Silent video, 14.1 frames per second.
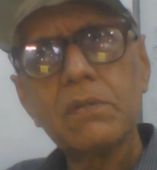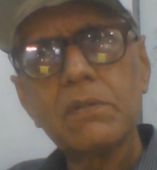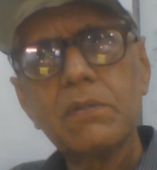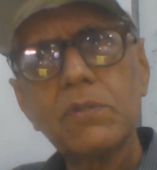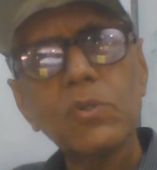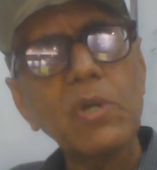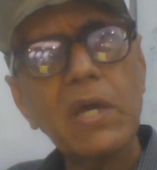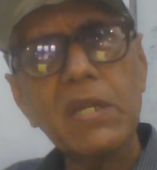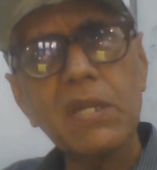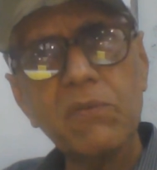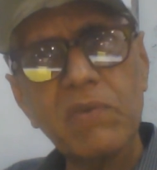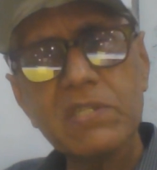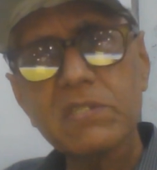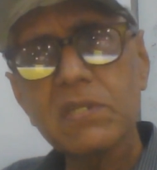You can
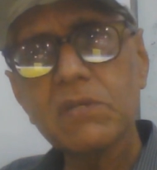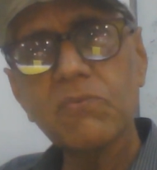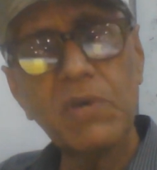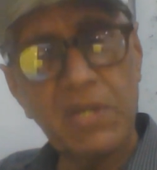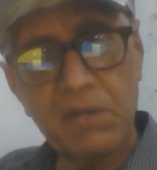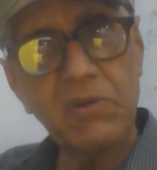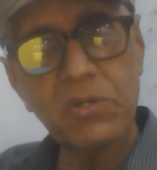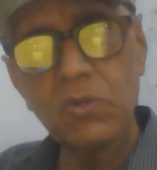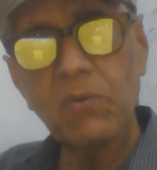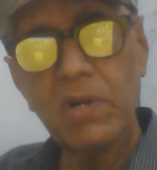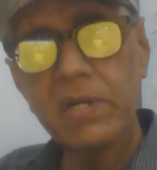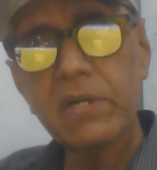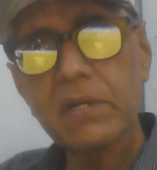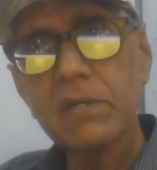invest it wherever you
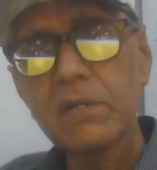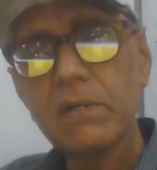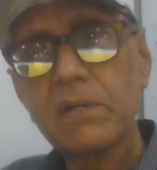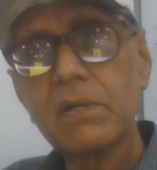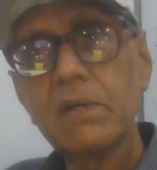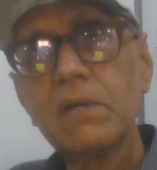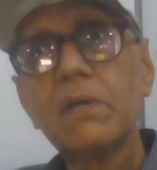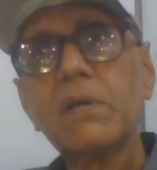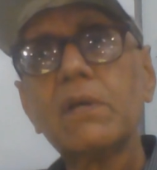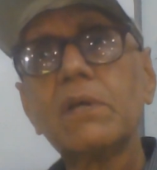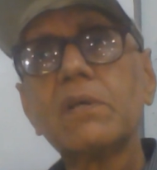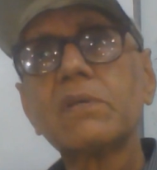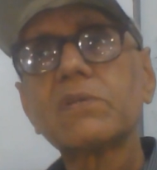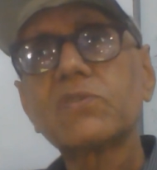
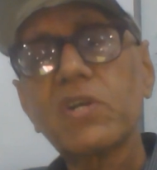want.